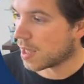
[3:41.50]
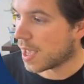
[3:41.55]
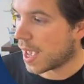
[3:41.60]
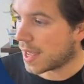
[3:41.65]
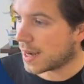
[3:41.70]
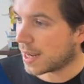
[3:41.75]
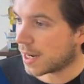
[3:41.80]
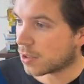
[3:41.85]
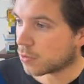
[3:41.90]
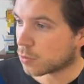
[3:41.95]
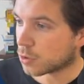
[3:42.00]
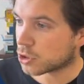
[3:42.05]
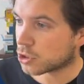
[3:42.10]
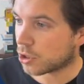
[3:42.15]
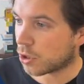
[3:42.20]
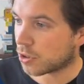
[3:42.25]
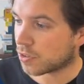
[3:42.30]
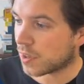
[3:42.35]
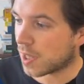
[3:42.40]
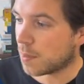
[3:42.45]
And then it will
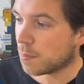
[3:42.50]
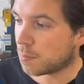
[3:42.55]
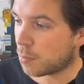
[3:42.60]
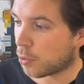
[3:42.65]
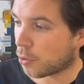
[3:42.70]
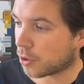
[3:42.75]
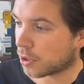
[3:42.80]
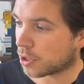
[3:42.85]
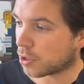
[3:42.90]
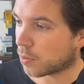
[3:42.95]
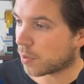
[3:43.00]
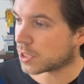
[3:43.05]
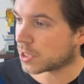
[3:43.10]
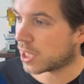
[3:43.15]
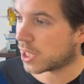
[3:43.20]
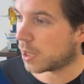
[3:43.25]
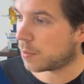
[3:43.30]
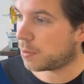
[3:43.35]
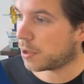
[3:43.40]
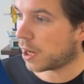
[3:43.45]
start importing the REST
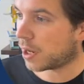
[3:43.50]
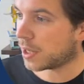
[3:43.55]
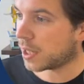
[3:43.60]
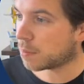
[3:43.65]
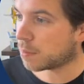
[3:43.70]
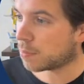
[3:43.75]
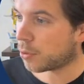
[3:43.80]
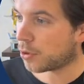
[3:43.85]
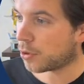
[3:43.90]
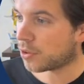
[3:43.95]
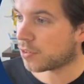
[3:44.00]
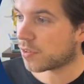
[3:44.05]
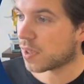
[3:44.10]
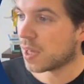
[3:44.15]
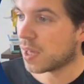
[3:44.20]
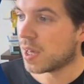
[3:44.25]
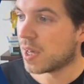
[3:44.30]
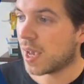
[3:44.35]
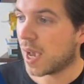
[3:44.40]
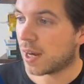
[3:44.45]
API endpoint,
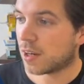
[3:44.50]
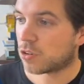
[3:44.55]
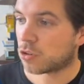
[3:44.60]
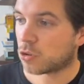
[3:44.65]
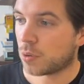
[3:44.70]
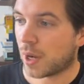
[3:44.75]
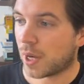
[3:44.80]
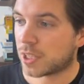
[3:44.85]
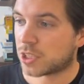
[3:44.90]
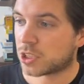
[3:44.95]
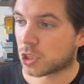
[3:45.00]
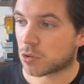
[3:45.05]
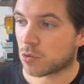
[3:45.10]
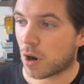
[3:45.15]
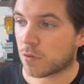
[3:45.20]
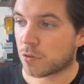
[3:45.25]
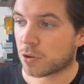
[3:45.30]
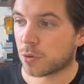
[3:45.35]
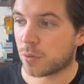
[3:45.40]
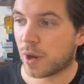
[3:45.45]
and it creates a
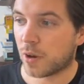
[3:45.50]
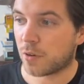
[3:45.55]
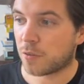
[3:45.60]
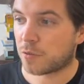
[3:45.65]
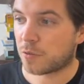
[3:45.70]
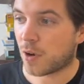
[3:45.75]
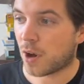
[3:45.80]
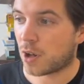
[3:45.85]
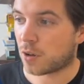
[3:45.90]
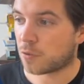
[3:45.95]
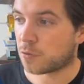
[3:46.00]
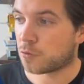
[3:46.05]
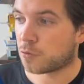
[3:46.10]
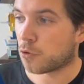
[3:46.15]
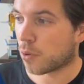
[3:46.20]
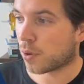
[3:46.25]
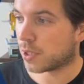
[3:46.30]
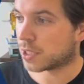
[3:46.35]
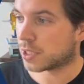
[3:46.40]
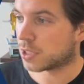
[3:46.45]
GraphQL file
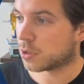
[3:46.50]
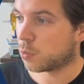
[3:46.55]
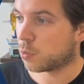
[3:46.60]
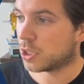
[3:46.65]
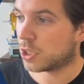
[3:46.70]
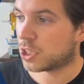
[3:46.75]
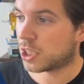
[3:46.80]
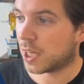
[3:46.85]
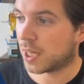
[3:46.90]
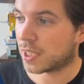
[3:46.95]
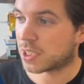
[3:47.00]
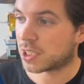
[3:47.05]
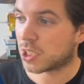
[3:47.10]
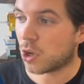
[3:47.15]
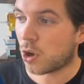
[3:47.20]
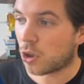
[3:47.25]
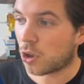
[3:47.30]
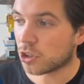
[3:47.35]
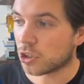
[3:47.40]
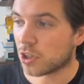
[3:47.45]
for us, which has
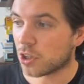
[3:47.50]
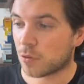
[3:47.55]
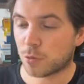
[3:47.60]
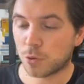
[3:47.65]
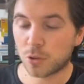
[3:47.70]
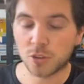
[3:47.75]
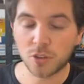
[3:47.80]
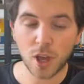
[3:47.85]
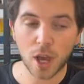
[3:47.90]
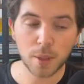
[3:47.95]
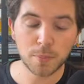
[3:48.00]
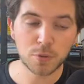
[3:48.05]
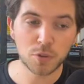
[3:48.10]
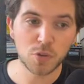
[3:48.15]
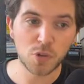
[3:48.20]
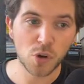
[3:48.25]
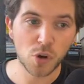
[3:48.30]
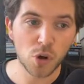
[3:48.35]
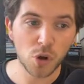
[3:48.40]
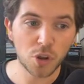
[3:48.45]
all the different types
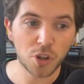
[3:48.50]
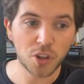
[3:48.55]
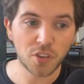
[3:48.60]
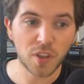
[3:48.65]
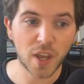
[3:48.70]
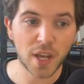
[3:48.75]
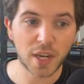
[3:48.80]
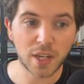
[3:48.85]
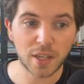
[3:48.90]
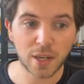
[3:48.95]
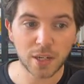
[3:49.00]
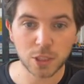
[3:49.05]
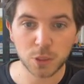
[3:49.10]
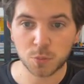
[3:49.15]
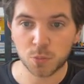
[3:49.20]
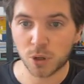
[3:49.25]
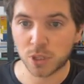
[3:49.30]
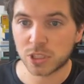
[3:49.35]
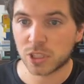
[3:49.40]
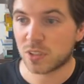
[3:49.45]
for all the data that is
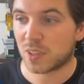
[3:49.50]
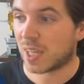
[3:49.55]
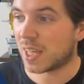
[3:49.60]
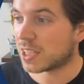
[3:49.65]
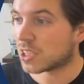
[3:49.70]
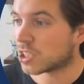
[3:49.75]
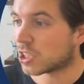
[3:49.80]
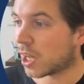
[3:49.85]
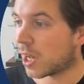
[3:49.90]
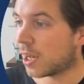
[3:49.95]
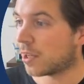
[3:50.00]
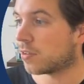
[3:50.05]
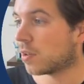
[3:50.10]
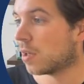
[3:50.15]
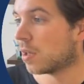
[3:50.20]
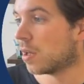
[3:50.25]
present inside